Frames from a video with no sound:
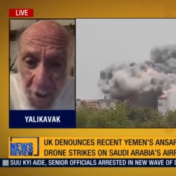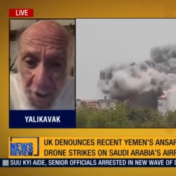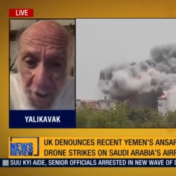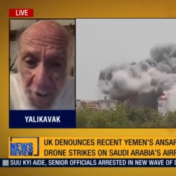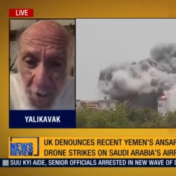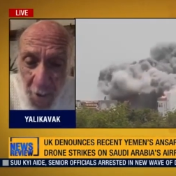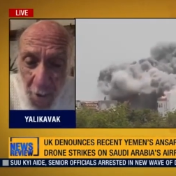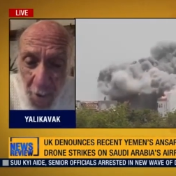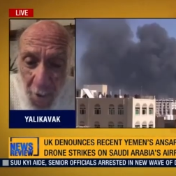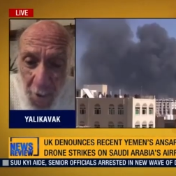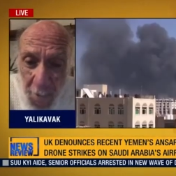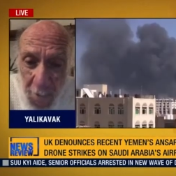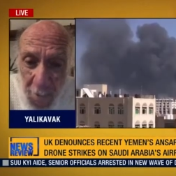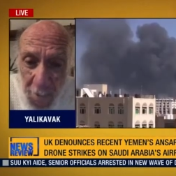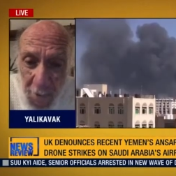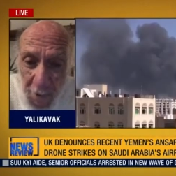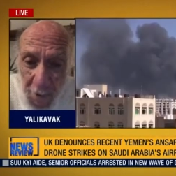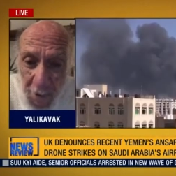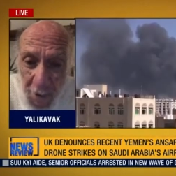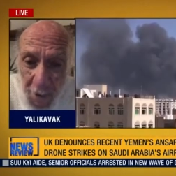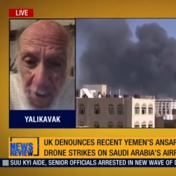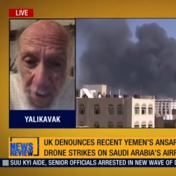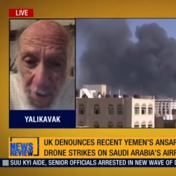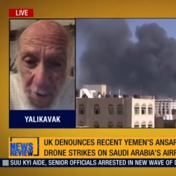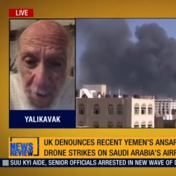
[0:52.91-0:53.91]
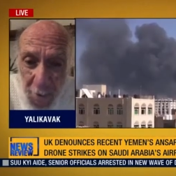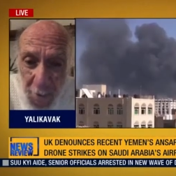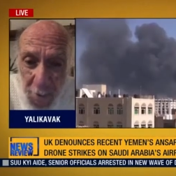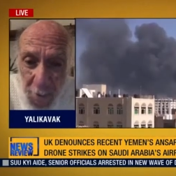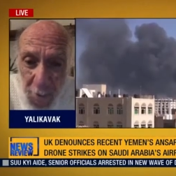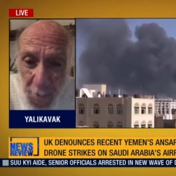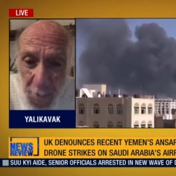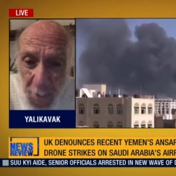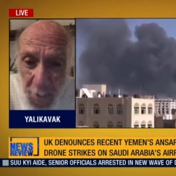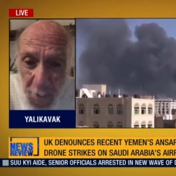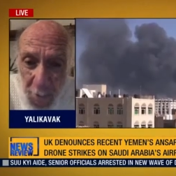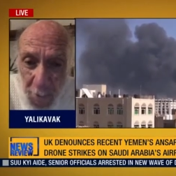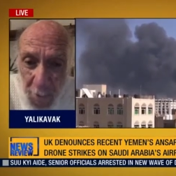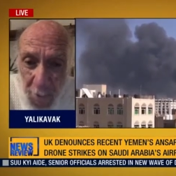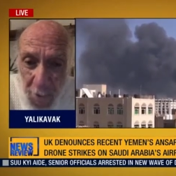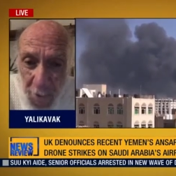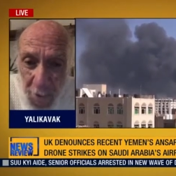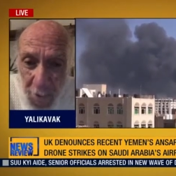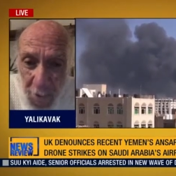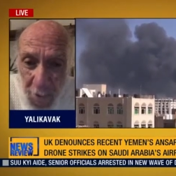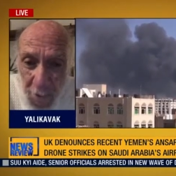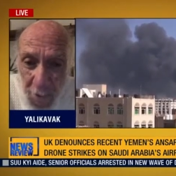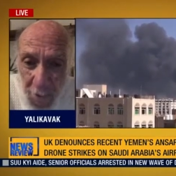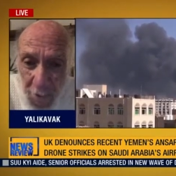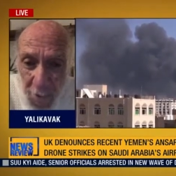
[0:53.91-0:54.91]
arms sales between
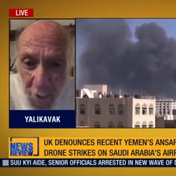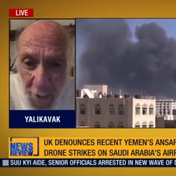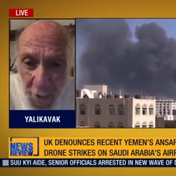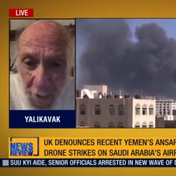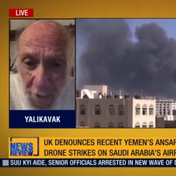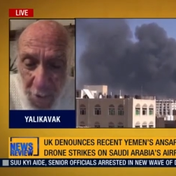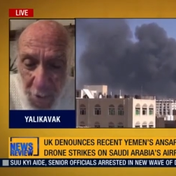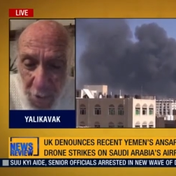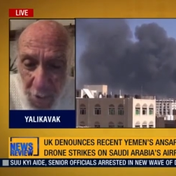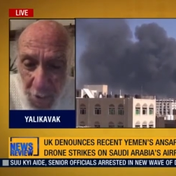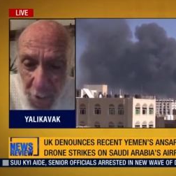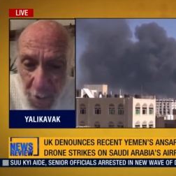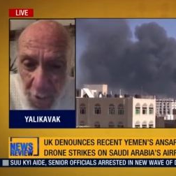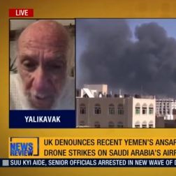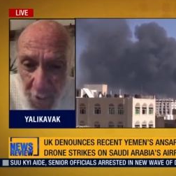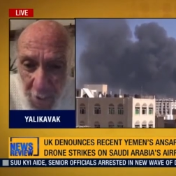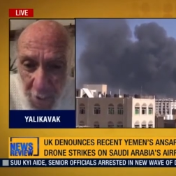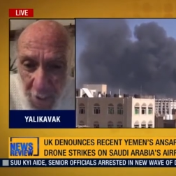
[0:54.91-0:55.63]
2010